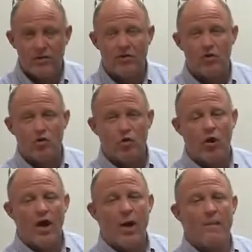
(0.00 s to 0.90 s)
can do,
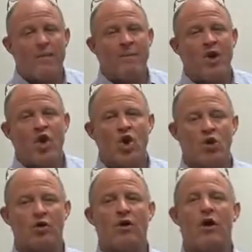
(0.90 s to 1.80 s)

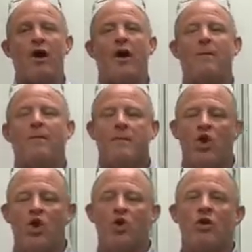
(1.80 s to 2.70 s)
mirror.
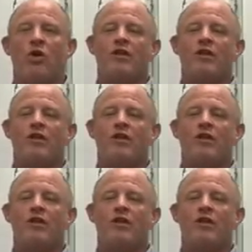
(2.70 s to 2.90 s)
Mirror